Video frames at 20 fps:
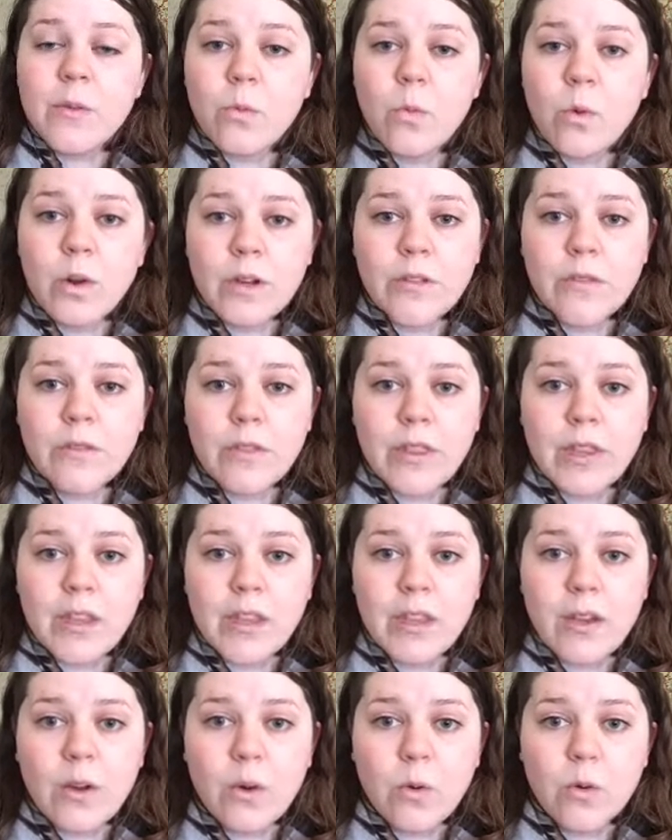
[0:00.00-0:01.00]
one of
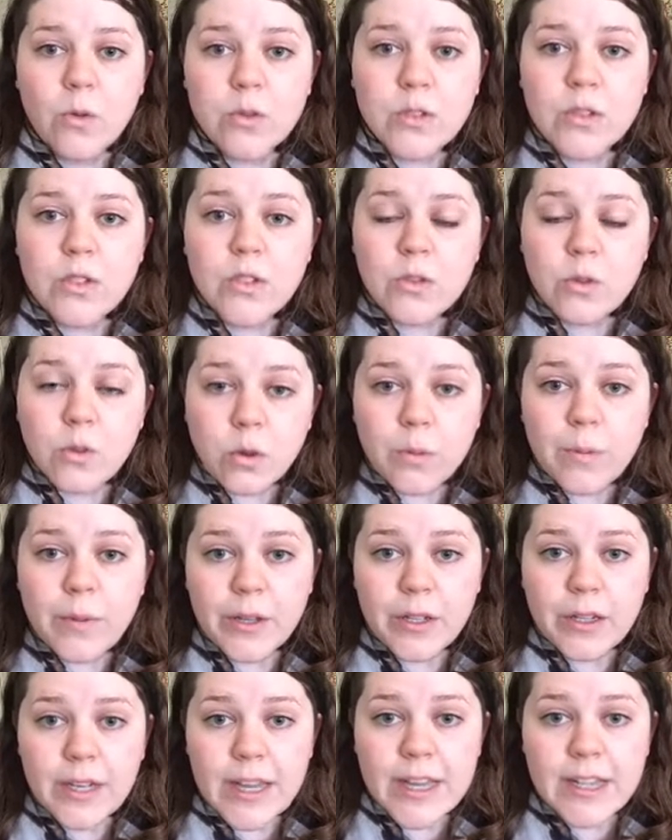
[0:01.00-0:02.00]
the old school
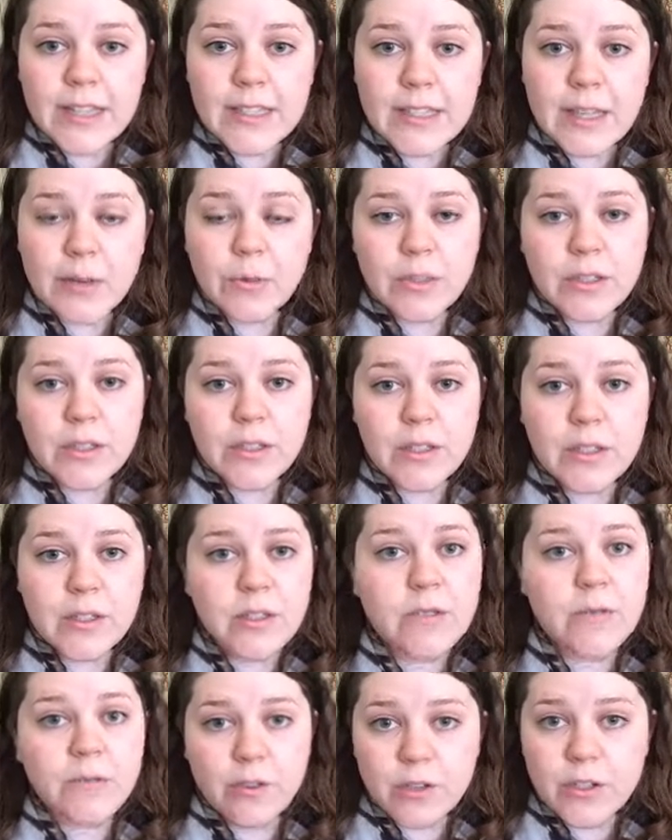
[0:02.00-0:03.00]
buildings that was
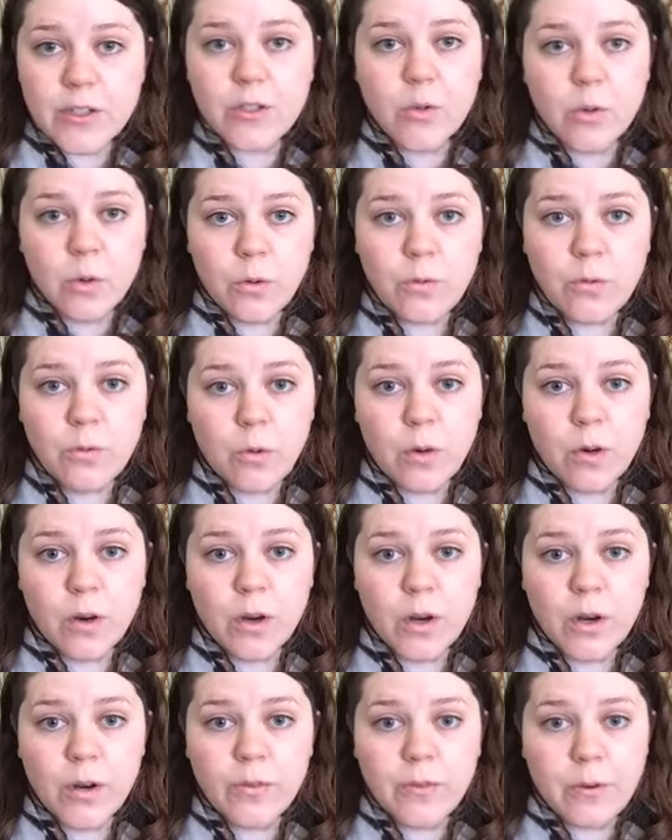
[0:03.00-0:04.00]
this first school
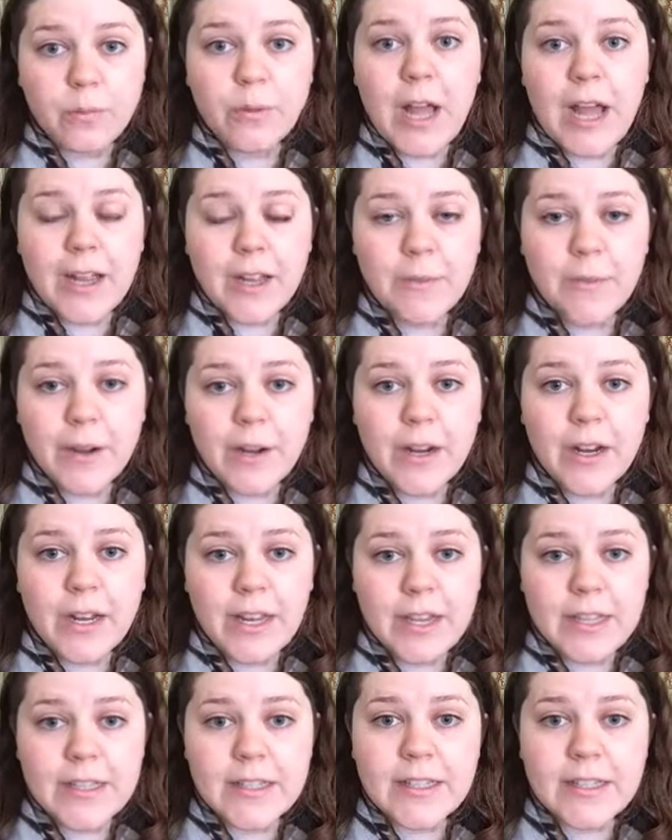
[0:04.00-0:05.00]
for Black
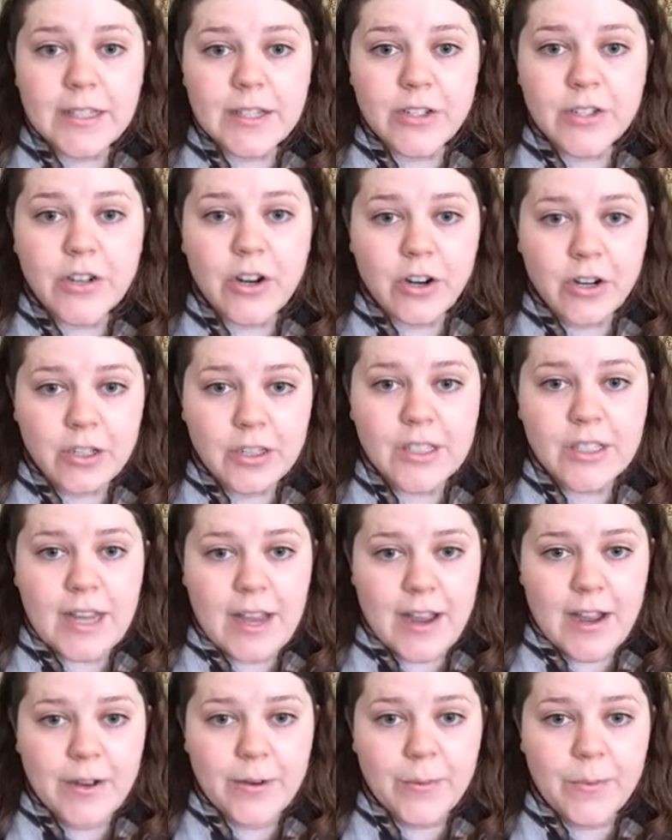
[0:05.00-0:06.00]
Americans in
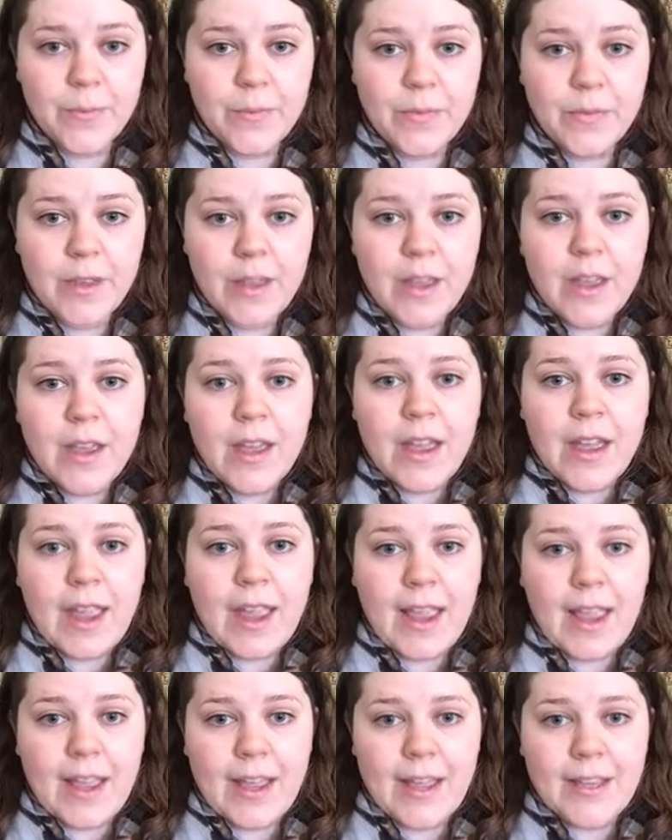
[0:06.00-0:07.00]
Charlestown,
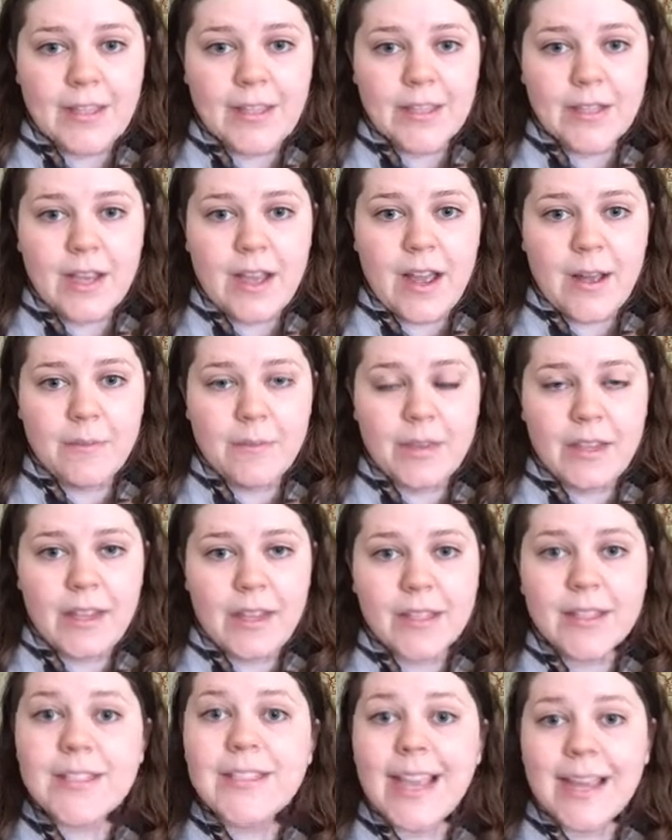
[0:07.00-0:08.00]
and
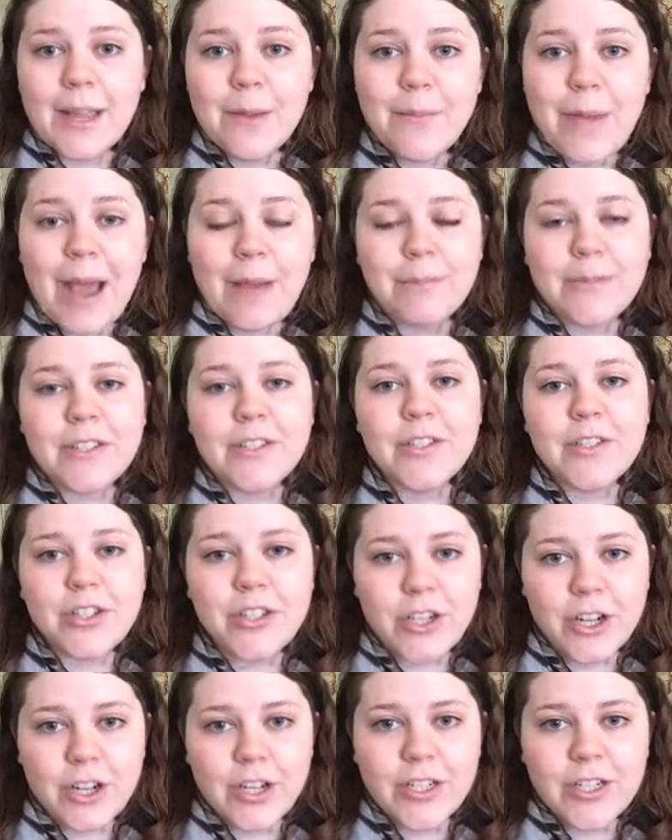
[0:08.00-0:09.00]
the Second Baptist
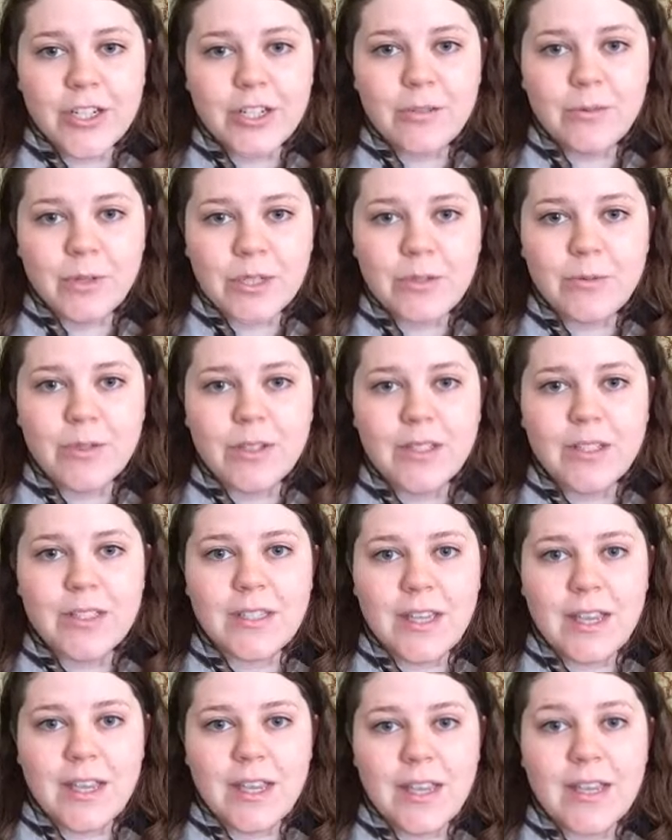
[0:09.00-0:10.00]
Church, which
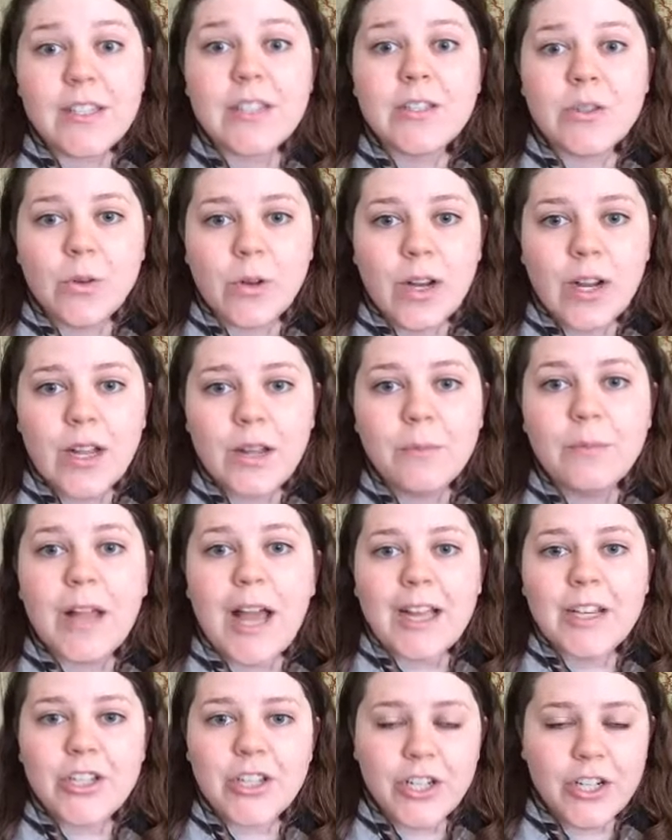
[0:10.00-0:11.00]
was a historic
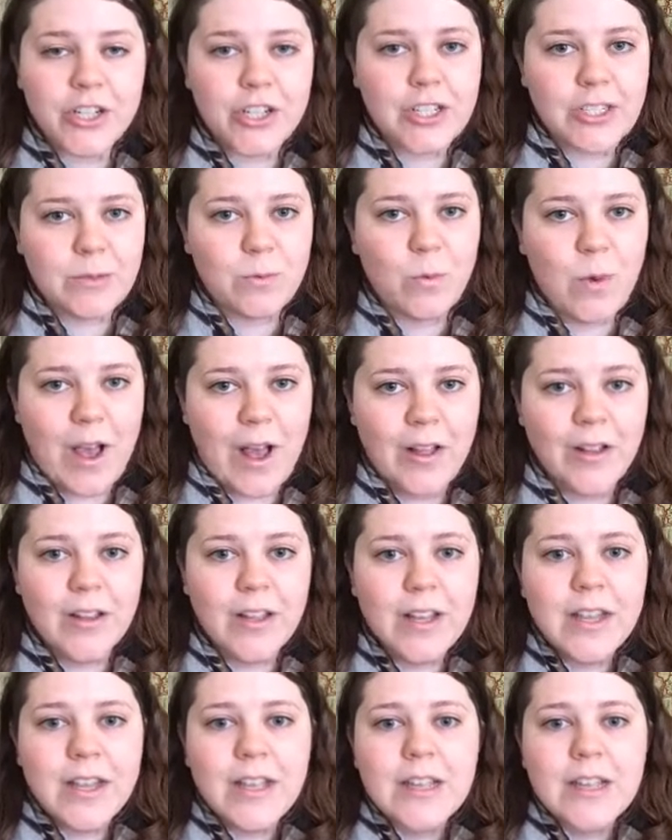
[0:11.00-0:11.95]
Black church as well.